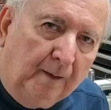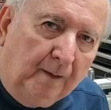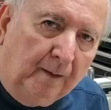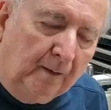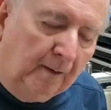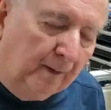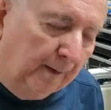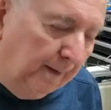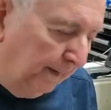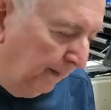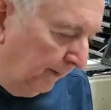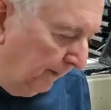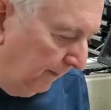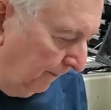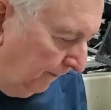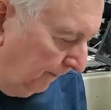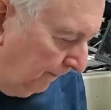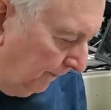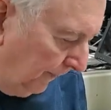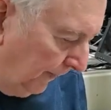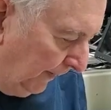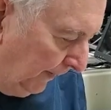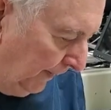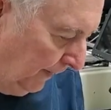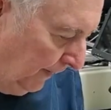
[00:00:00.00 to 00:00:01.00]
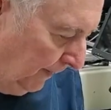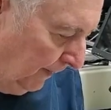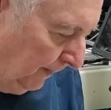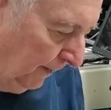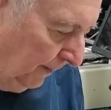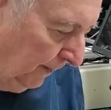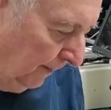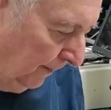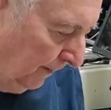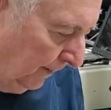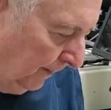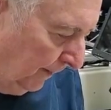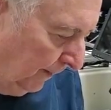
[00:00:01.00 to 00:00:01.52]
All right. Hey,
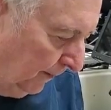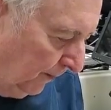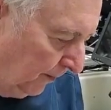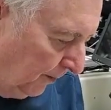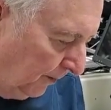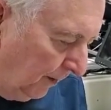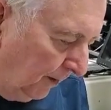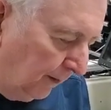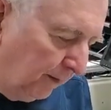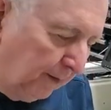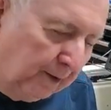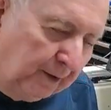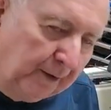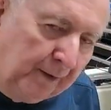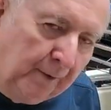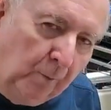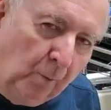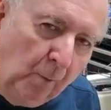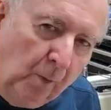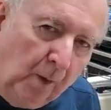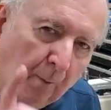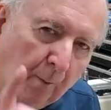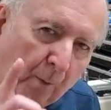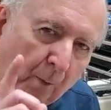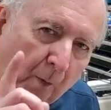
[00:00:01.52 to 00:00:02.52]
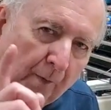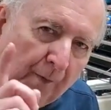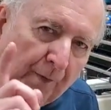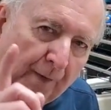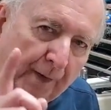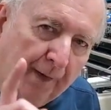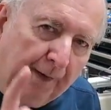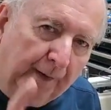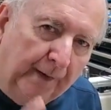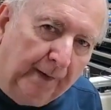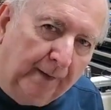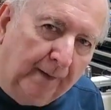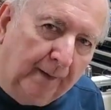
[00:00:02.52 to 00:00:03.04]
I just thought, let's do one more
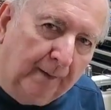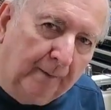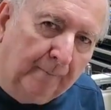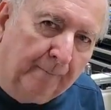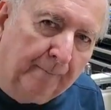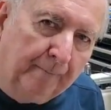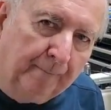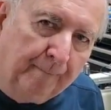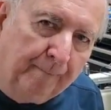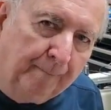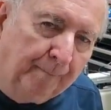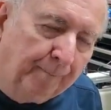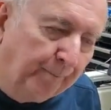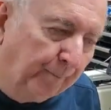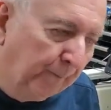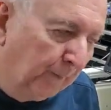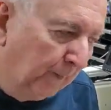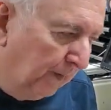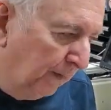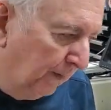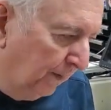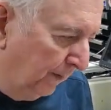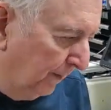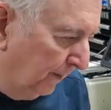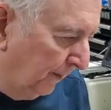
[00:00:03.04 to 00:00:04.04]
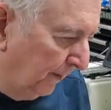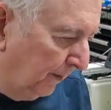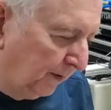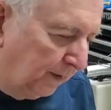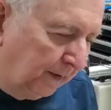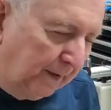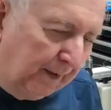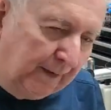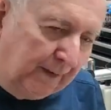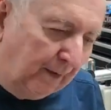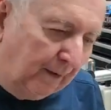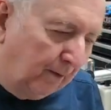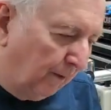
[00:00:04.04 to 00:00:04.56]
thing. Let's
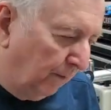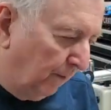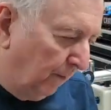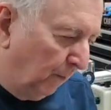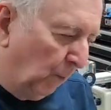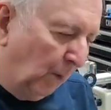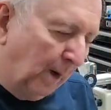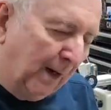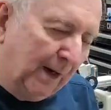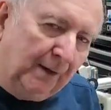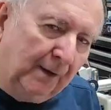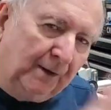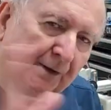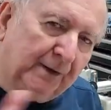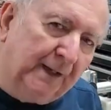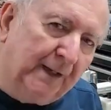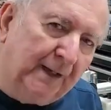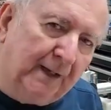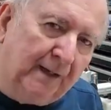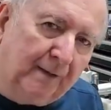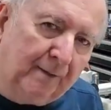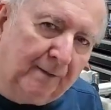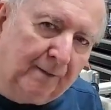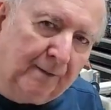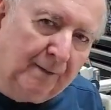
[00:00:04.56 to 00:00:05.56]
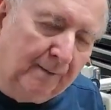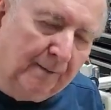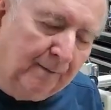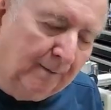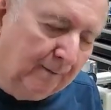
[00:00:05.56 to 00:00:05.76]
take all the wires out.